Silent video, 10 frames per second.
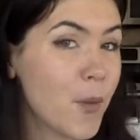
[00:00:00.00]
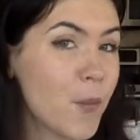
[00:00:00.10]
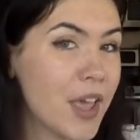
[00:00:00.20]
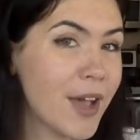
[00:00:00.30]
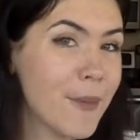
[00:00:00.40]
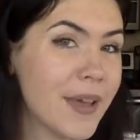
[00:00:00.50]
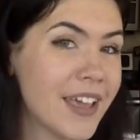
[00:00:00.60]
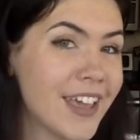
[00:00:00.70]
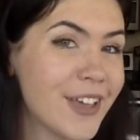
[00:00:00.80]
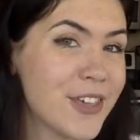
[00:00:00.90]
we are
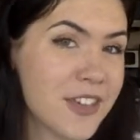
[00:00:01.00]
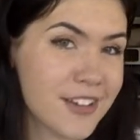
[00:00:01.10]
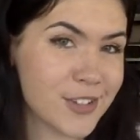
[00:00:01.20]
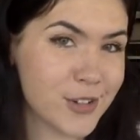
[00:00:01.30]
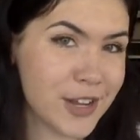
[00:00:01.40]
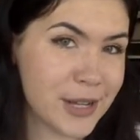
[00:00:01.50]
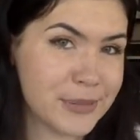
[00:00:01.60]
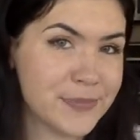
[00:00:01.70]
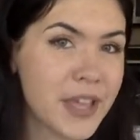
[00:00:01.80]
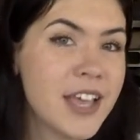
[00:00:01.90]
making sugar
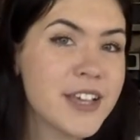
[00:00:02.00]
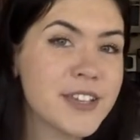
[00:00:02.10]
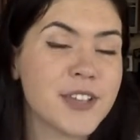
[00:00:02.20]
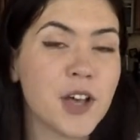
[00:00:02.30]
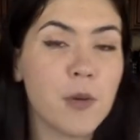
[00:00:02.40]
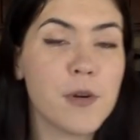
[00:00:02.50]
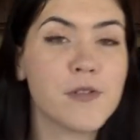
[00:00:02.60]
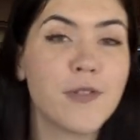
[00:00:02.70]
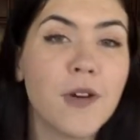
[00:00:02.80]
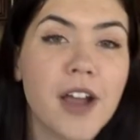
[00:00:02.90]
scrub. So
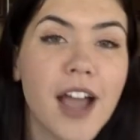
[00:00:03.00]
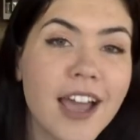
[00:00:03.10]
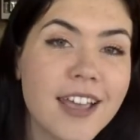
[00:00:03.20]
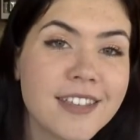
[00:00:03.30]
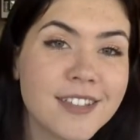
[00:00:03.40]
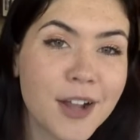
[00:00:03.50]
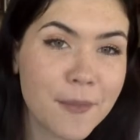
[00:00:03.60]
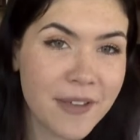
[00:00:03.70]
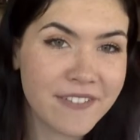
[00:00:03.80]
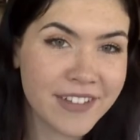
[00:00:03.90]
before I
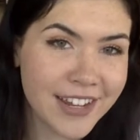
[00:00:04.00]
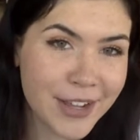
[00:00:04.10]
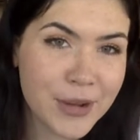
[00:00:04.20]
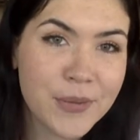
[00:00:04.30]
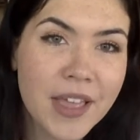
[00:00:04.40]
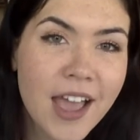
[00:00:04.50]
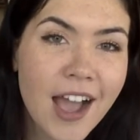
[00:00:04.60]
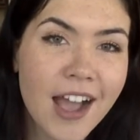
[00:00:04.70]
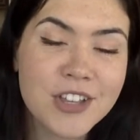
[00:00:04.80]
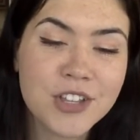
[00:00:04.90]
start my video,
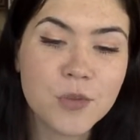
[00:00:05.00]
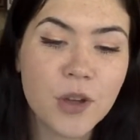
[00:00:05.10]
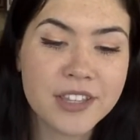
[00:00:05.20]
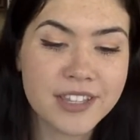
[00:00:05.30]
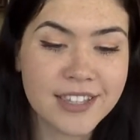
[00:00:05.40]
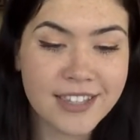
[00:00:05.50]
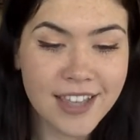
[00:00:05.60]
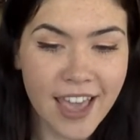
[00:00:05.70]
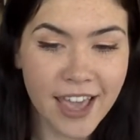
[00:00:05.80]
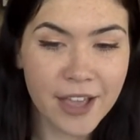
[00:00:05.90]
I just want to
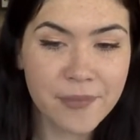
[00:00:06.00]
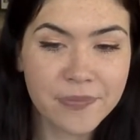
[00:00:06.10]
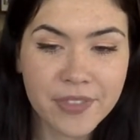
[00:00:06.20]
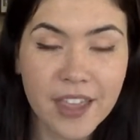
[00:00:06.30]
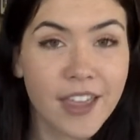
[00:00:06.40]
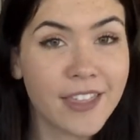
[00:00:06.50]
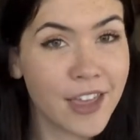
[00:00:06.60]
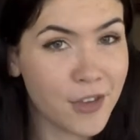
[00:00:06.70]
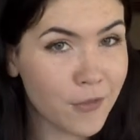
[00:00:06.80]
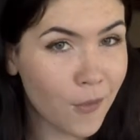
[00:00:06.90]
say
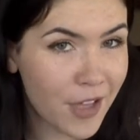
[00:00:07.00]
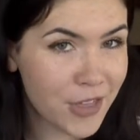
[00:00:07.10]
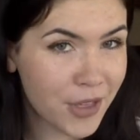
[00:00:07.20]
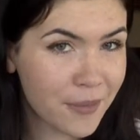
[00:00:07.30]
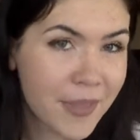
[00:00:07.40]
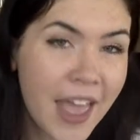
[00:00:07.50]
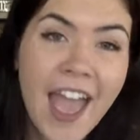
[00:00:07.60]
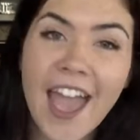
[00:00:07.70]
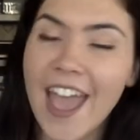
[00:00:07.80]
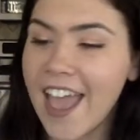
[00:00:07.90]
thank you for watching,
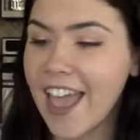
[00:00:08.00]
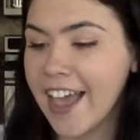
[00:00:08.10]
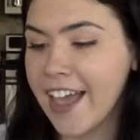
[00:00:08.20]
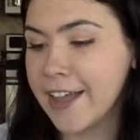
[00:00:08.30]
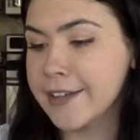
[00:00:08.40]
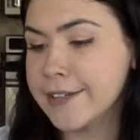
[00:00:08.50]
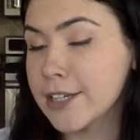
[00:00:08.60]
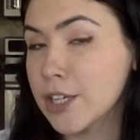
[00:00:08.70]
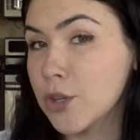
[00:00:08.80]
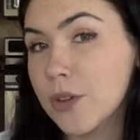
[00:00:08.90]
and
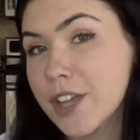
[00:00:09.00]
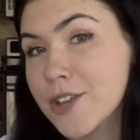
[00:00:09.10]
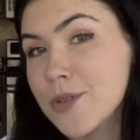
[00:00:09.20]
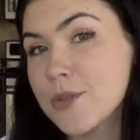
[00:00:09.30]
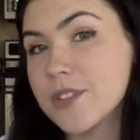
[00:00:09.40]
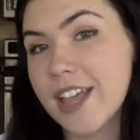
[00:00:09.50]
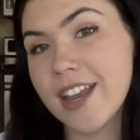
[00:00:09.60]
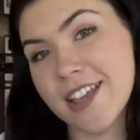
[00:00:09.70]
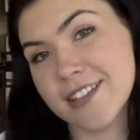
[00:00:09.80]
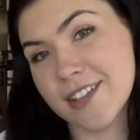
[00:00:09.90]
you can use
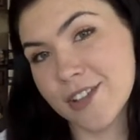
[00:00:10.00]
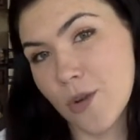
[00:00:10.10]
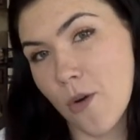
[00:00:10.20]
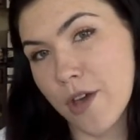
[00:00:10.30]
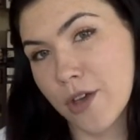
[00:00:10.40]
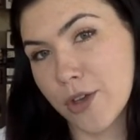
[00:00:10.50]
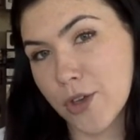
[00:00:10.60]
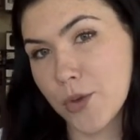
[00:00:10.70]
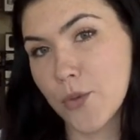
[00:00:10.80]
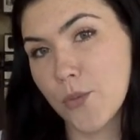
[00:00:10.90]
any essential oil
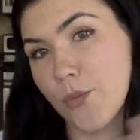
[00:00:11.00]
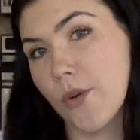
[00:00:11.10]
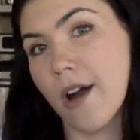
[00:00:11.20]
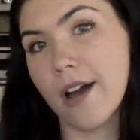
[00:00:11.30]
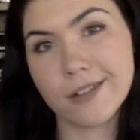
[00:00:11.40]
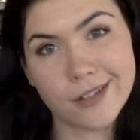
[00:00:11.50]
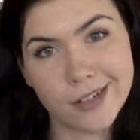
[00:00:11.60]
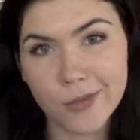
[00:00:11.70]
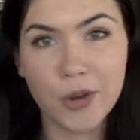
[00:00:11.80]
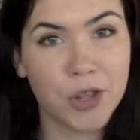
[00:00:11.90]
you
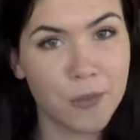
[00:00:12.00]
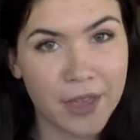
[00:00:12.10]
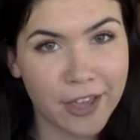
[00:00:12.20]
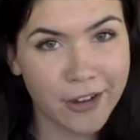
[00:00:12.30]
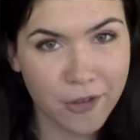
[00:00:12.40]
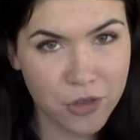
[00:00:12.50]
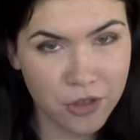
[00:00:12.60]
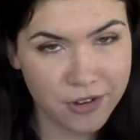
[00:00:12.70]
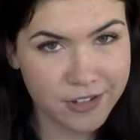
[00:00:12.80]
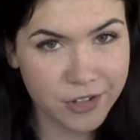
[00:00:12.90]
want when you make your own
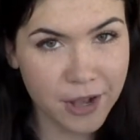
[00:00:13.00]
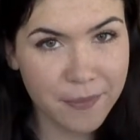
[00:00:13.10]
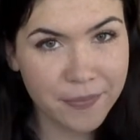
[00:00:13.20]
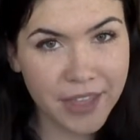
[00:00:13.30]
sugar scrub.